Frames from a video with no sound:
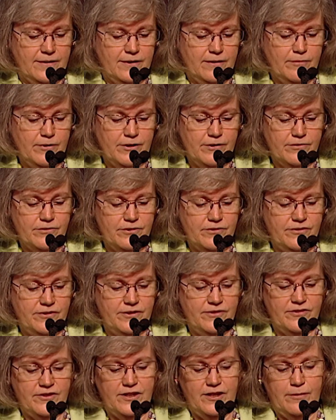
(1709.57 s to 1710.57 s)
We also see
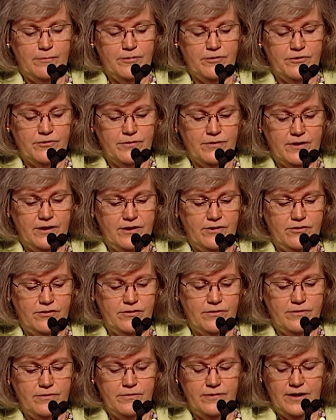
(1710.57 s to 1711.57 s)
scammers trying
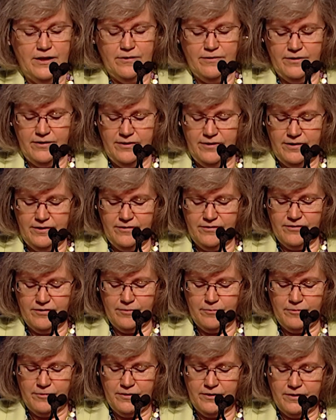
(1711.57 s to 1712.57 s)
to guarantee
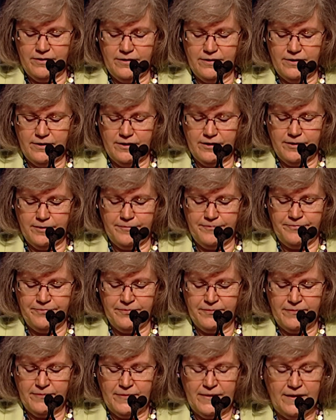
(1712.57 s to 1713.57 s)
someone
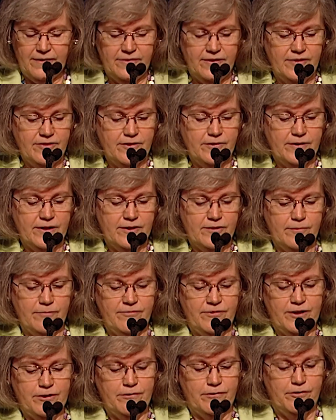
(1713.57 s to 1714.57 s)
that they'll get them
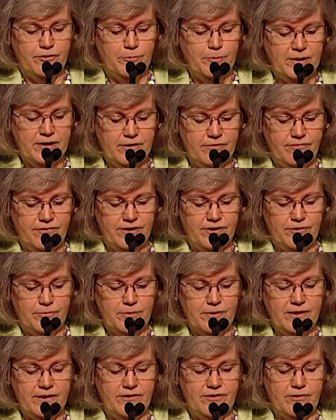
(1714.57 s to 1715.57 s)
veterans benefits
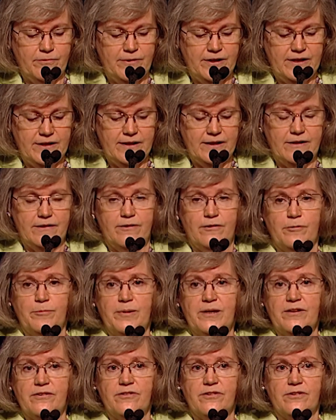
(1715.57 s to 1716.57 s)
really as a way to get in their
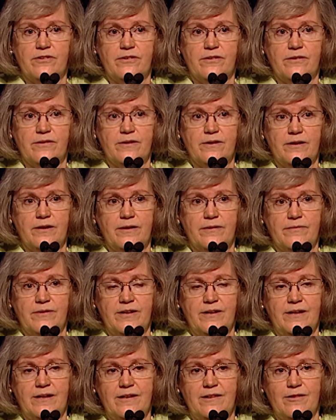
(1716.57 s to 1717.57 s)
pension, to
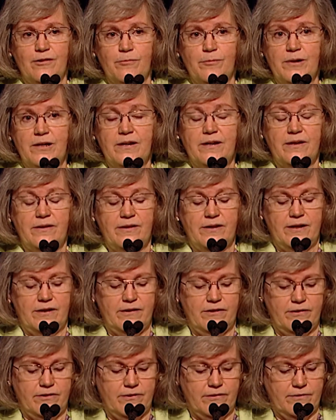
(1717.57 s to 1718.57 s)
get in their money, to get
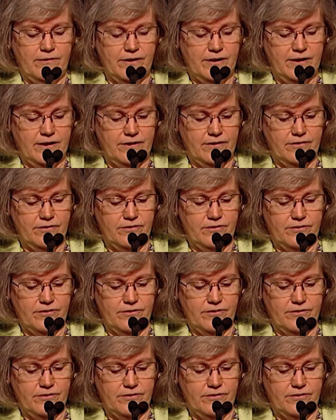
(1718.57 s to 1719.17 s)
into their accounts.